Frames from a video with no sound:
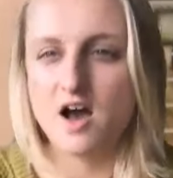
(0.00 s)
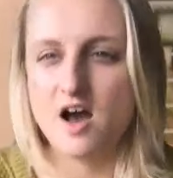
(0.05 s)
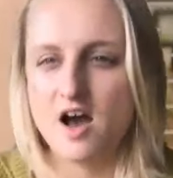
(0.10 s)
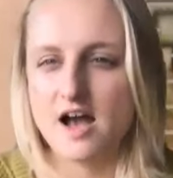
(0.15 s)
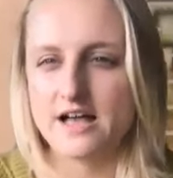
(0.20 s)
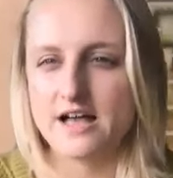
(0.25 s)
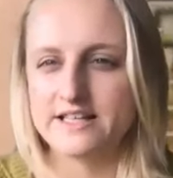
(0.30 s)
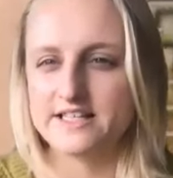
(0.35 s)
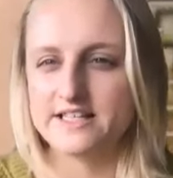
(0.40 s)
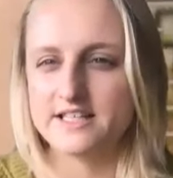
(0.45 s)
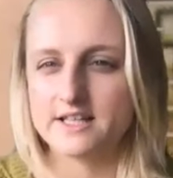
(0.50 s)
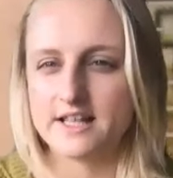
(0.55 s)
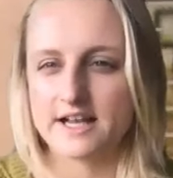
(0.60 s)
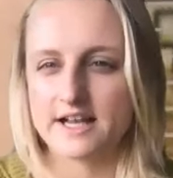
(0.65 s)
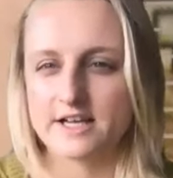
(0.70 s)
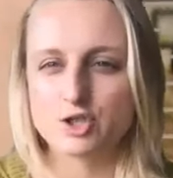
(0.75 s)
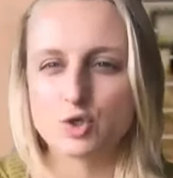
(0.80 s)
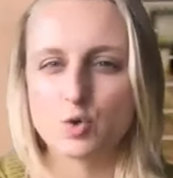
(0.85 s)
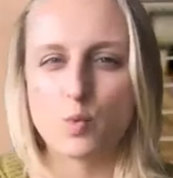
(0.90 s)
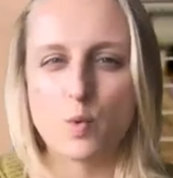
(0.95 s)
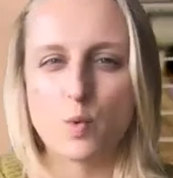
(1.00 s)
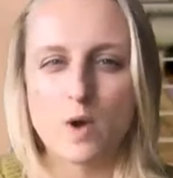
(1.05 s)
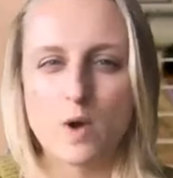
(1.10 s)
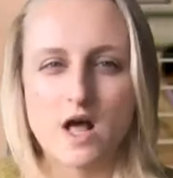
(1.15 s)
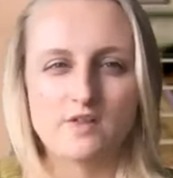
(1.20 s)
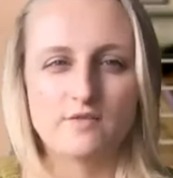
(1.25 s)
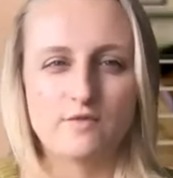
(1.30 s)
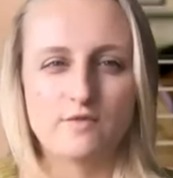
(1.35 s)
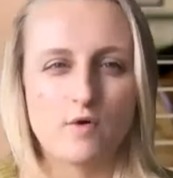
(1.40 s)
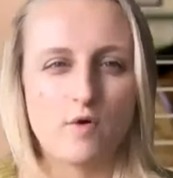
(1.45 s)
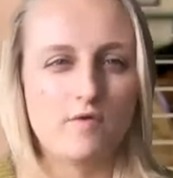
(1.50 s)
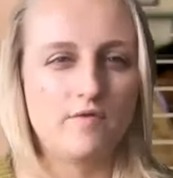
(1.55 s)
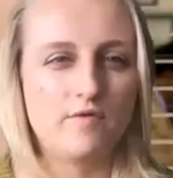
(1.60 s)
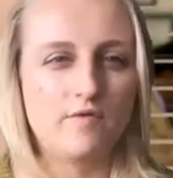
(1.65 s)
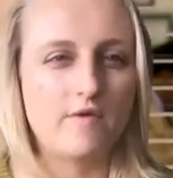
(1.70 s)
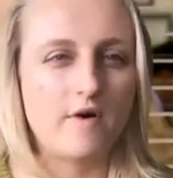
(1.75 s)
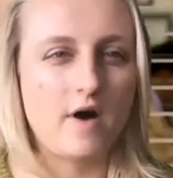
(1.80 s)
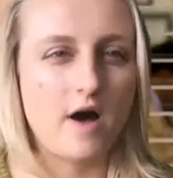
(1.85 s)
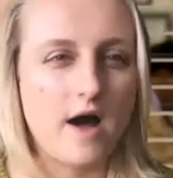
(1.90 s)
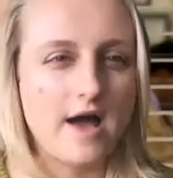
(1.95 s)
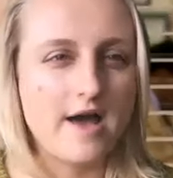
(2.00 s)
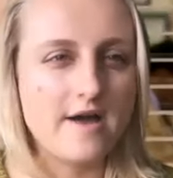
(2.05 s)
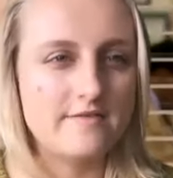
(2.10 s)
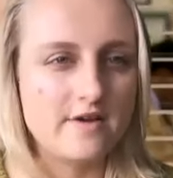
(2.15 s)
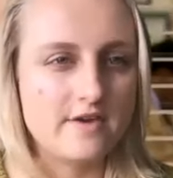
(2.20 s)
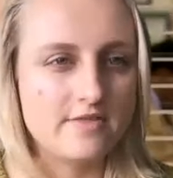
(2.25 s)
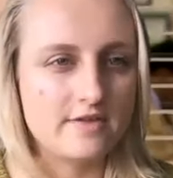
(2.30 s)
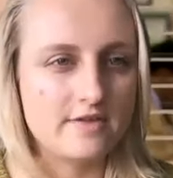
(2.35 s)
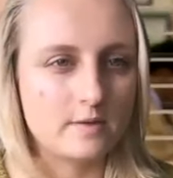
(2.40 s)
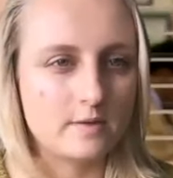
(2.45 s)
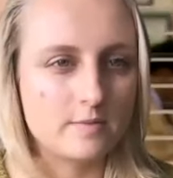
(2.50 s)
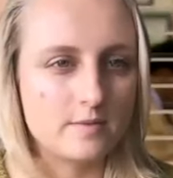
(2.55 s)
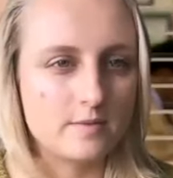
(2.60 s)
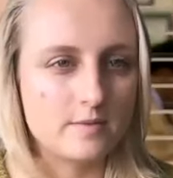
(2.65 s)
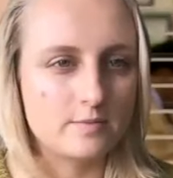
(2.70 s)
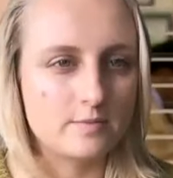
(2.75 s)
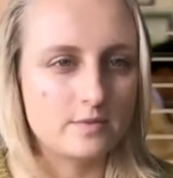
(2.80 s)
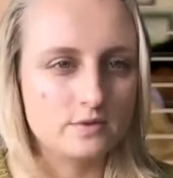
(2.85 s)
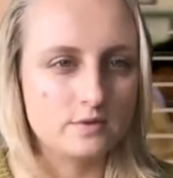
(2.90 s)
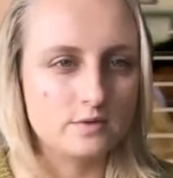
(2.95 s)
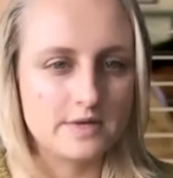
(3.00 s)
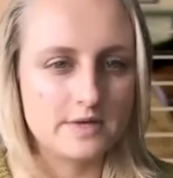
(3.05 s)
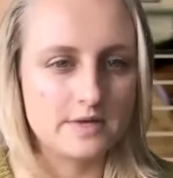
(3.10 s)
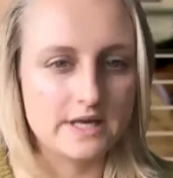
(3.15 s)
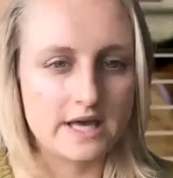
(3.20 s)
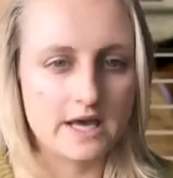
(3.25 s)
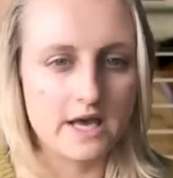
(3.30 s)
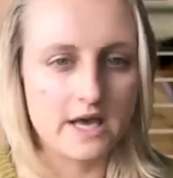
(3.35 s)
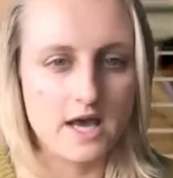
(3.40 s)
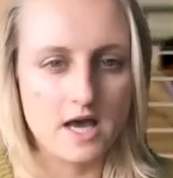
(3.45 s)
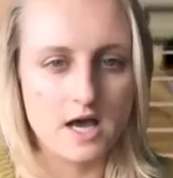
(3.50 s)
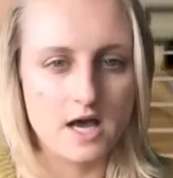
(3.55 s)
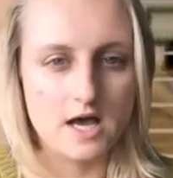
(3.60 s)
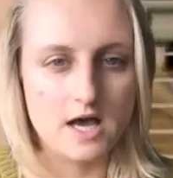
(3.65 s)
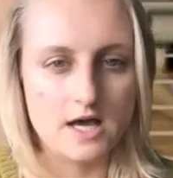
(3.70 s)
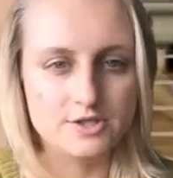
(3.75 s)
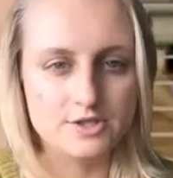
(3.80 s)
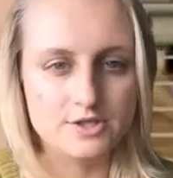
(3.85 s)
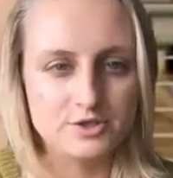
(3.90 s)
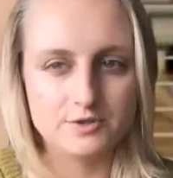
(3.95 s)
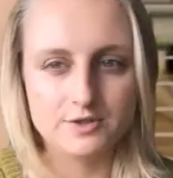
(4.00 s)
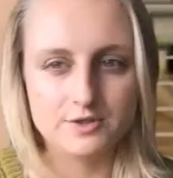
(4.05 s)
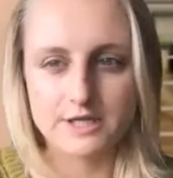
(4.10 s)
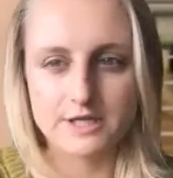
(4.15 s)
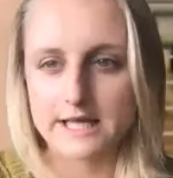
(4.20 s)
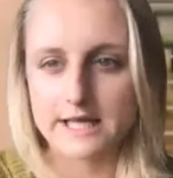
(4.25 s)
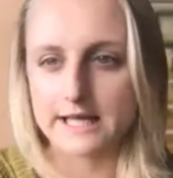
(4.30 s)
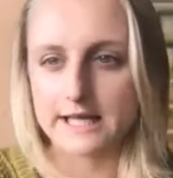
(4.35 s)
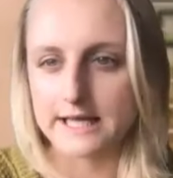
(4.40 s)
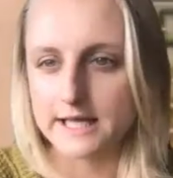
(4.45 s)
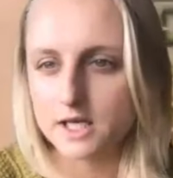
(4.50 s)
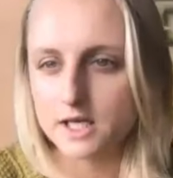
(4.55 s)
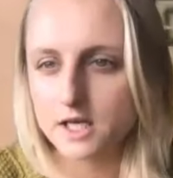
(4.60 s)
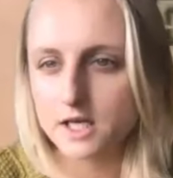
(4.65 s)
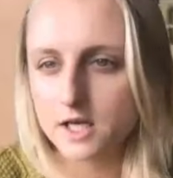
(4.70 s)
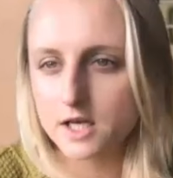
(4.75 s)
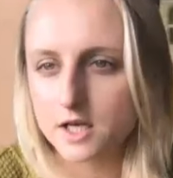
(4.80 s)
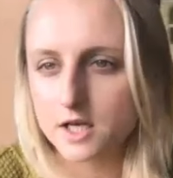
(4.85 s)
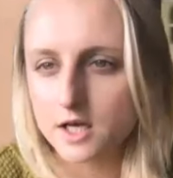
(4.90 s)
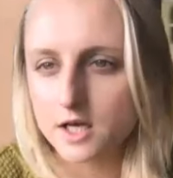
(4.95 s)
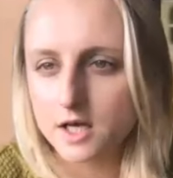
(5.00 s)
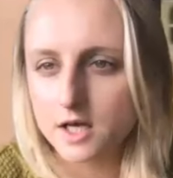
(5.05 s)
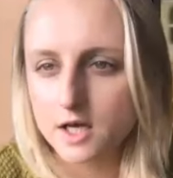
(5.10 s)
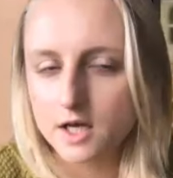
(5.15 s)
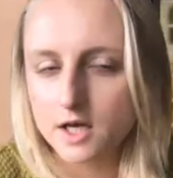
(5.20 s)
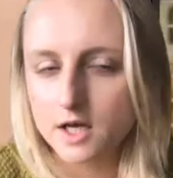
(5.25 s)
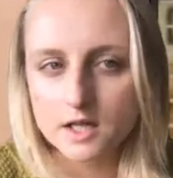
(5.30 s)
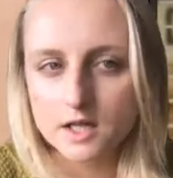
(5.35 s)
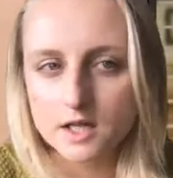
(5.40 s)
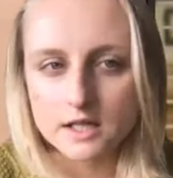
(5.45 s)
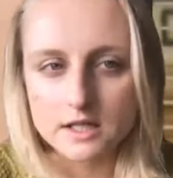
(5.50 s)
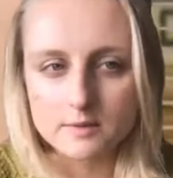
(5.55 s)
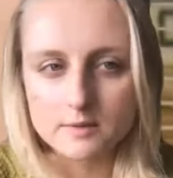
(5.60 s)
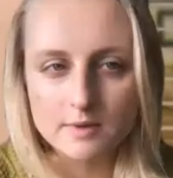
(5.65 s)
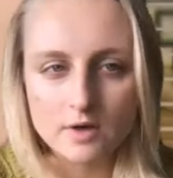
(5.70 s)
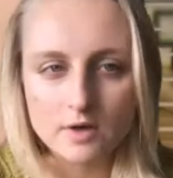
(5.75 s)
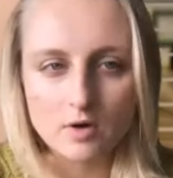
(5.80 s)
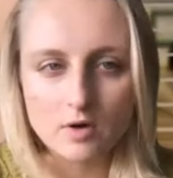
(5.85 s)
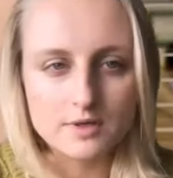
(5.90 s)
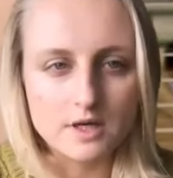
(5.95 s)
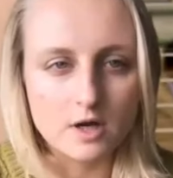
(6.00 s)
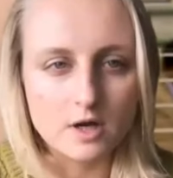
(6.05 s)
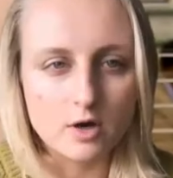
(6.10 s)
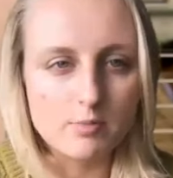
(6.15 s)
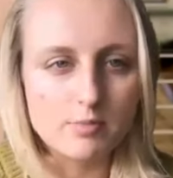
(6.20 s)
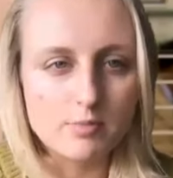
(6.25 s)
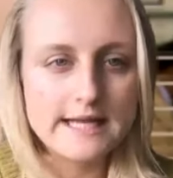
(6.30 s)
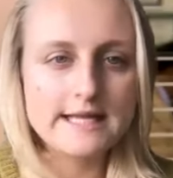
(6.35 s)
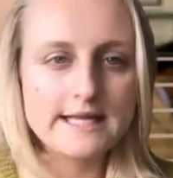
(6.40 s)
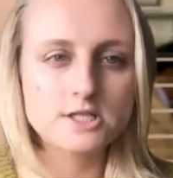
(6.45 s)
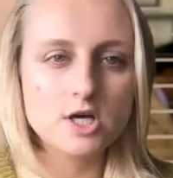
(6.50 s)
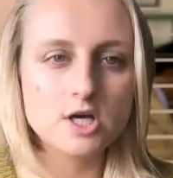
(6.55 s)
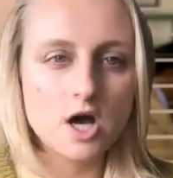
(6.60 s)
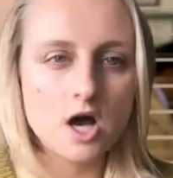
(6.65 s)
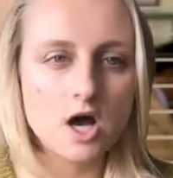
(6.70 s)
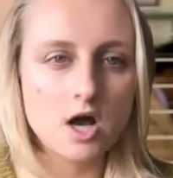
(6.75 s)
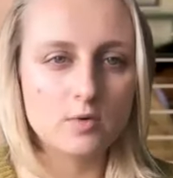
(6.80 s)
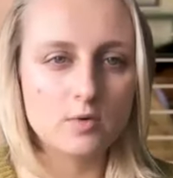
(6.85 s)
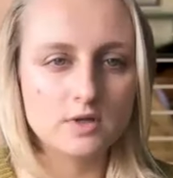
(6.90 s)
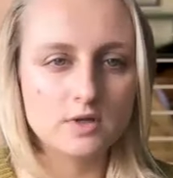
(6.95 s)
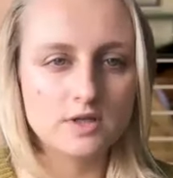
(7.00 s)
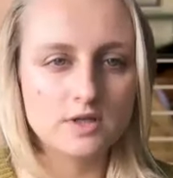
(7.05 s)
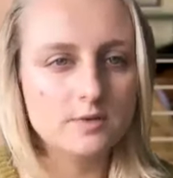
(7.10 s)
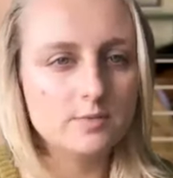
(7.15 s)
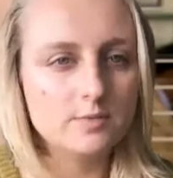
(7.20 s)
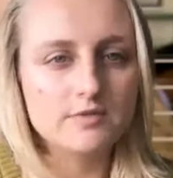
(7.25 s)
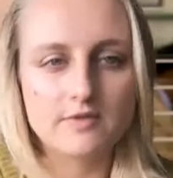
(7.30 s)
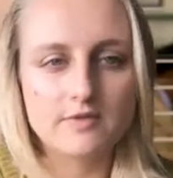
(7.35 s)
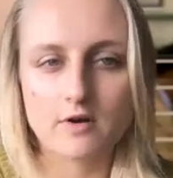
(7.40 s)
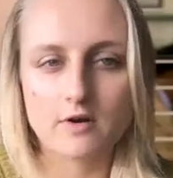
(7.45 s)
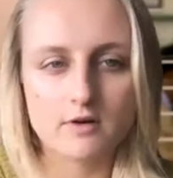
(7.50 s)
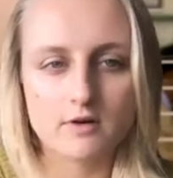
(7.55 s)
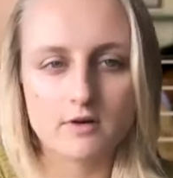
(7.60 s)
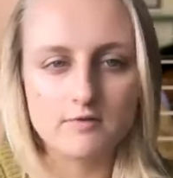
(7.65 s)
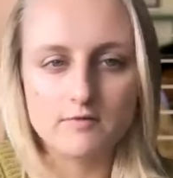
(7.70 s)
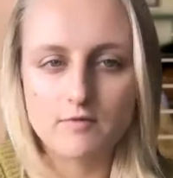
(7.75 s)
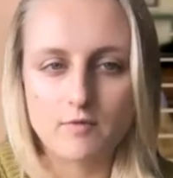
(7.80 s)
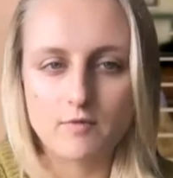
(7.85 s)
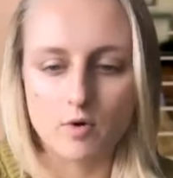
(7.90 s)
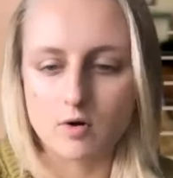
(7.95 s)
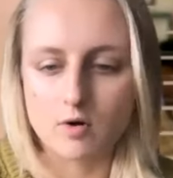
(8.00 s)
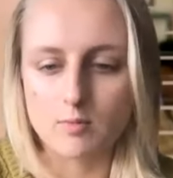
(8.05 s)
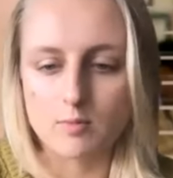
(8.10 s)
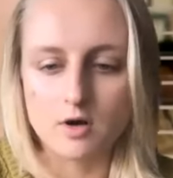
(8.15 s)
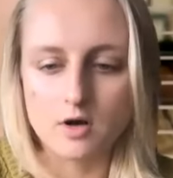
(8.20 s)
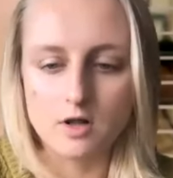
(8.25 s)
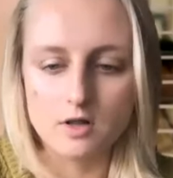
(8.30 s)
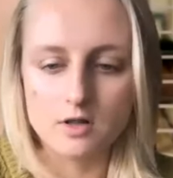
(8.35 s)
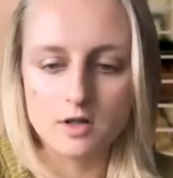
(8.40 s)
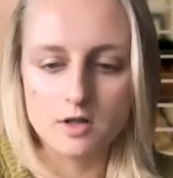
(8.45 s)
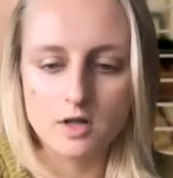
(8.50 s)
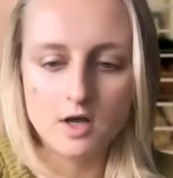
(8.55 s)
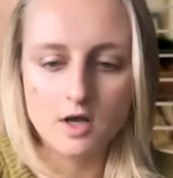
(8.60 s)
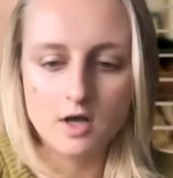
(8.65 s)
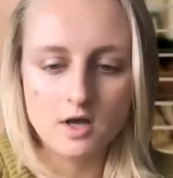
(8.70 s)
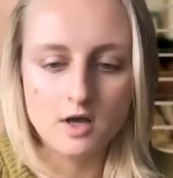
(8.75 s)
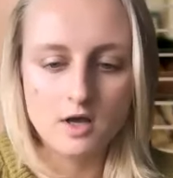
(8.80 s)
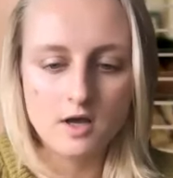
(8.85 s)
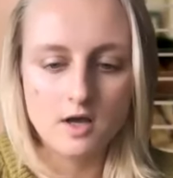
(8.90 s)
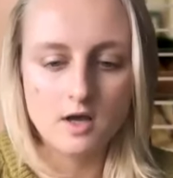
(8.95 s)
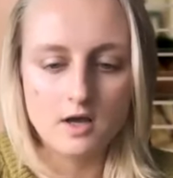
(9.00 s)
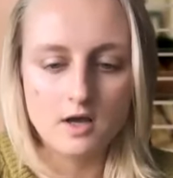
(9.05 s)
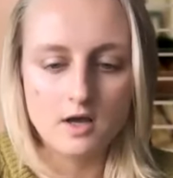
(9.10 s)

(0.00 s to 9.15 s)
until like 12 or 5 i think people will be uh, tuning in let me open our planning doc we'll keep it very informal